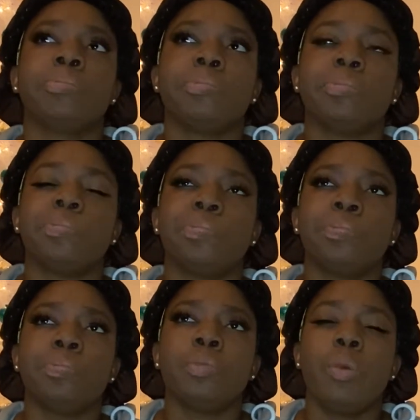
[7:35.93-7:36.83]

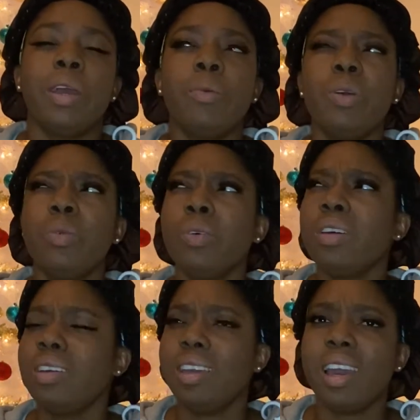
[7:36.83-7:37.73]
When what?
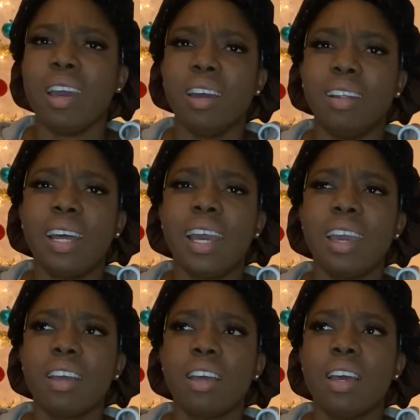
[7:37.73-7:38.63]
Yeah, like